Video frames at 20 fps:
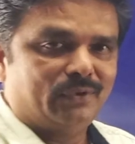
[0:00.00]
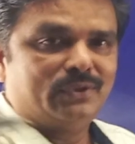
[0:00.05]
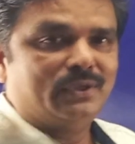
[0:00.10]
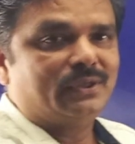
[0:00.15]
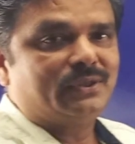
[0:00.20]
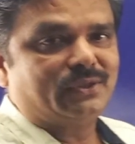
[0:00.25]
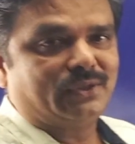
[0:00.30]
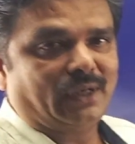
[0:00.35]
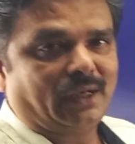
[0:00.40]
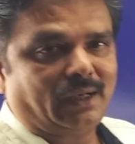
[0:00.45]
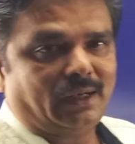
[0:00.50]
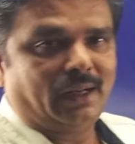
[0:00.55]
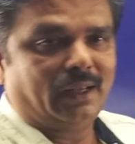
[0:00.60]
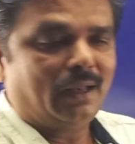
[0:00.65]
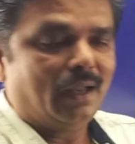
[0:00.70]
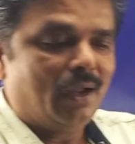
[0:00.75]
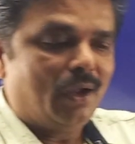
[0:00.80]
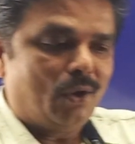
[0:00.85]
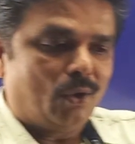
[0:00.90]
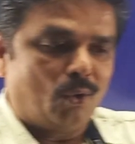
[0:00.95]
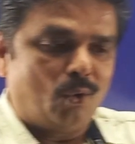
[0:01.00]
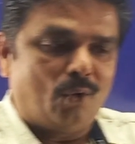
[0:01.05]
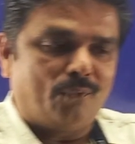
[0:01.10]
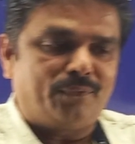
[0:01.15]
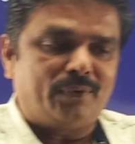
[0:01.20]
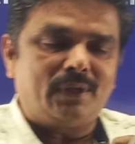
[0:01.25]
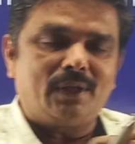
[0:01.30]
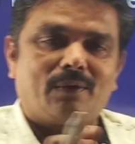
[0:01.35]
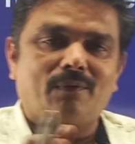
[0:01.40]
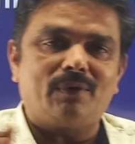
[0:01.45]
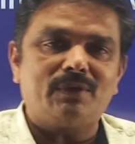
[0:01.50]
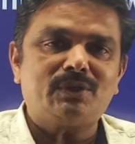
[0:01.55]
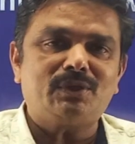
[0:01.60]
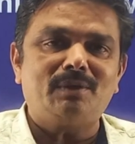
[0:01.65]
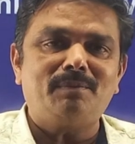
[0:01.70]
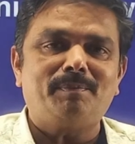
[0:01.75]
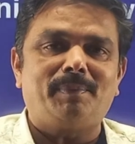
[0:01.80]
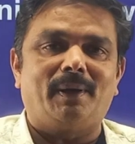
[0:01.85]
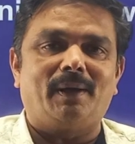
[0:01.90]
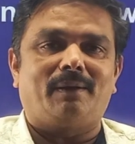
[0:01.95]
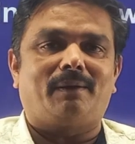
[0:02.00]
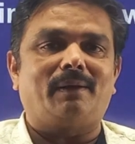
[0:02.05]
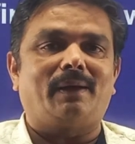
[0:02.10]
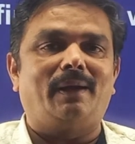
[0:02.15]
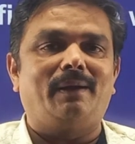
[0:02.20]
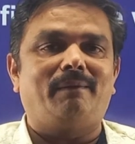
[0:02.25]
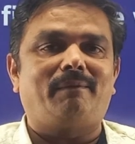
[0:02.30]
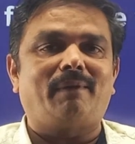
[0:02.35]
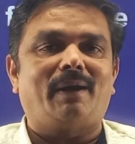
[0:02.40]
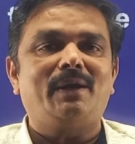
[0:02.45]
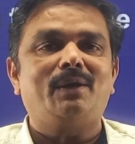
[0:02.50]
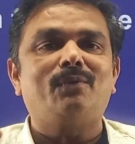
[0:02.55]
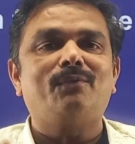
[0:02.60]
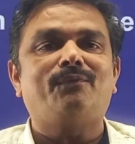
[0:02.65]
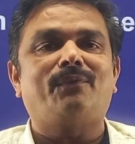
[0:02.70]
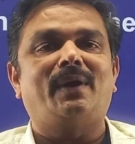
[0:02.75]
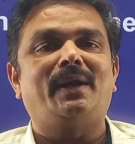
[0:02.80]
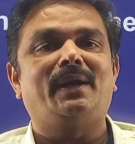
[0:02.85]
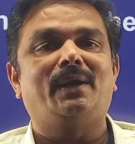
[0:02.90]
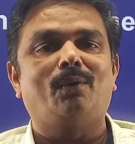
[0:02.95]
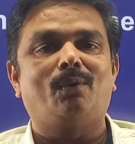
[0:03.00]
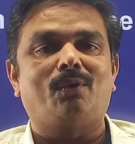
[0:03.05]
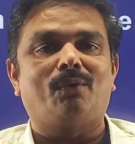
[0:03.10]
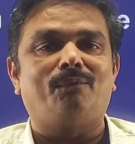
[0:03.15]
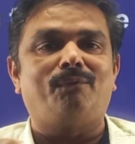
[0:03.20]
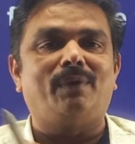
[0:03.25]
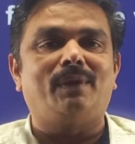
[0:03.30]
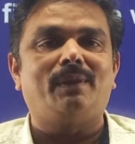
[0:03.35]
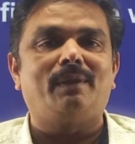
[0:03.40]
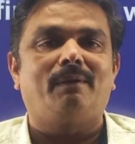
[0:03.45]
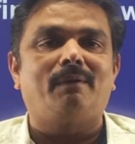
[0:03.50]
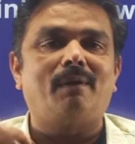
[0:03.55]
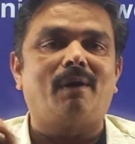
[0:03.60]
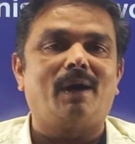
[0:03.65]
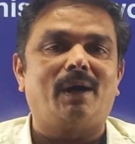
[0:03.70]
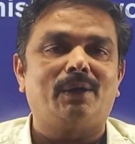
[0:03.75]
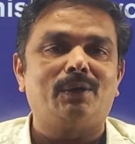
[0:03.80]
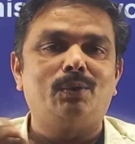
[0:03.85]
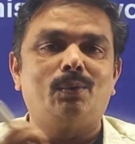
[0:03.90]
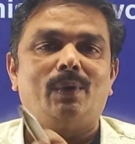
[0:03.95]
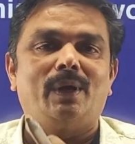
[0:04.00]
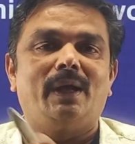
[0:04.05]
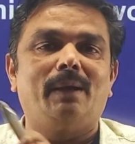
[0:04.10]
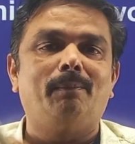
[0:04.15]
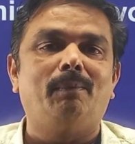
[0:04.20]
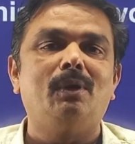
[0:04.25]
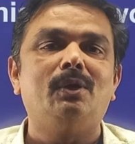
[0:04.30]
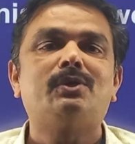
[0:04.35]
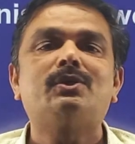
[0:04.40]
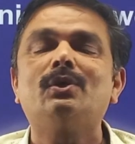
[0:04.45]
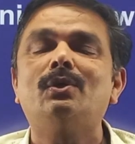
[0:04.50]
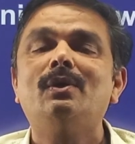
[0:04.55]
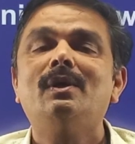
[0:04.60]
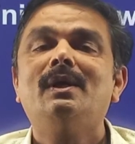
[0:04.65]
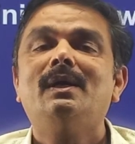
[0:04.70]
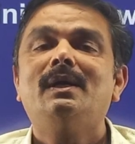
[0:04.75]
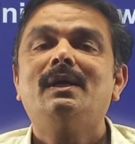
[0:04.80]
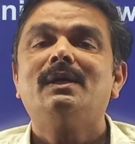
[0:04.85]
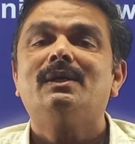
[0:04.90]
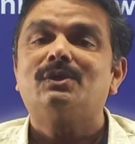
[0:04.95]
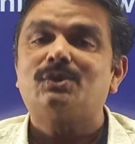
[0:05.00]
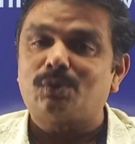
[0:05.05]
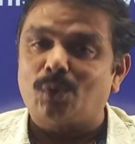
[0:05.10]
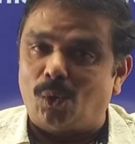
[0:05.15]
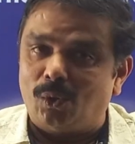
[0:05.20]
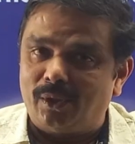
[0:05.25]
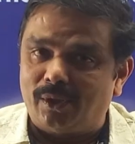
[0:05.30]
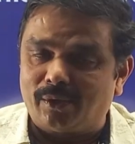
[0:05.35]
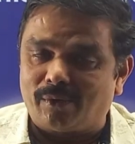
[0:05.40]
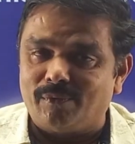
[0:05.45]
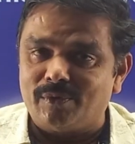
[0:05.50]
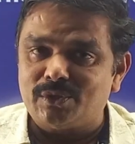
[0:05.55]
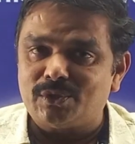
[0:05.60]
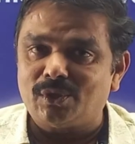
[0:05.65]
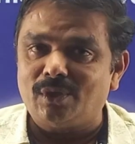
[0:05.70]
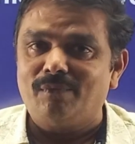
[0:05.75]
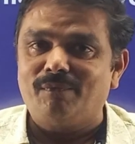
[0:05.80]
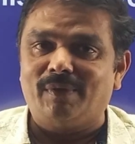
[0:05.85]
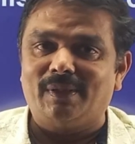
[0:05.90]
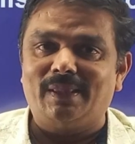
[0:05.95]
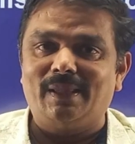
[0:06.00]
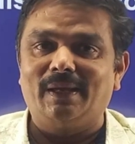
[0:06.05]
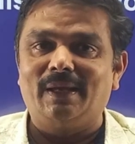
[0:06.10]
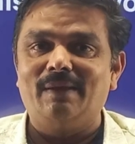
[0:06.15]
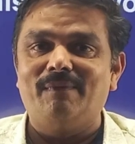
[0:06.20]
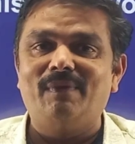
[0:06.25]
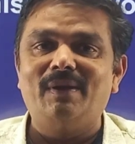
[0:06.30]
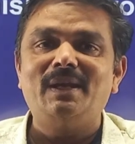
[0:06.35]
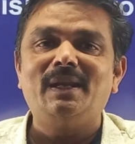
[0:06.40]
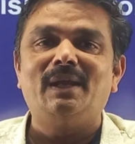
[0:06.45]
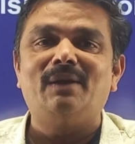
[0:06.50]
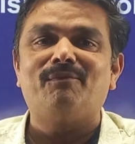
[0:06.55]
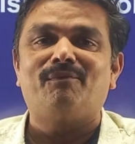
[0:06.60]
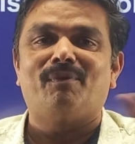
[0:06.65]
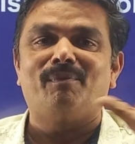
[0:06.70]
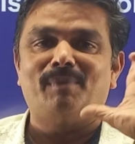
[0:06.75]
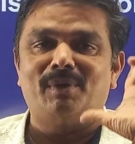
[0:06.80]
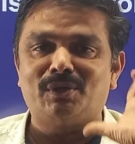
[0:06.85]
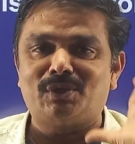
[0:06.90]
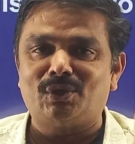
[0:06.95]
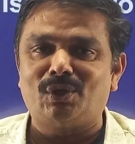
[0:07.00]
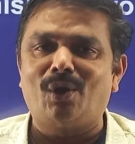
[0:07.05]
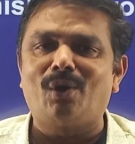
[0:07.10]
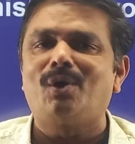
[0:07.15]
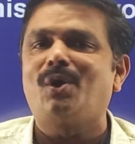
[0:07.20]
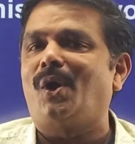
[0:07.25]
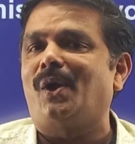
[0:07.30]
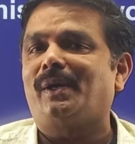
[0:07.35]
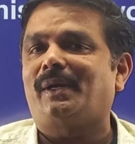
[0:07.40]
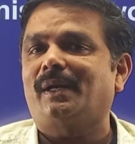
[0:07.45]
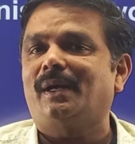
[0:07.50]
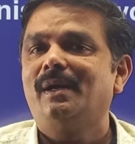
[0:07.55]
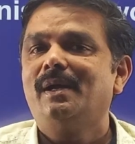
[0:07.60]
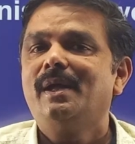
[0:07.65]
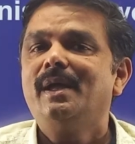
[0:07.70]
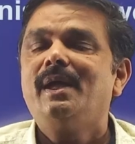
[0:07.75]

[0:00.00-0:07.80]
you this technique, go for the question part and try to find out whether are you able to solve the question with the given information or not.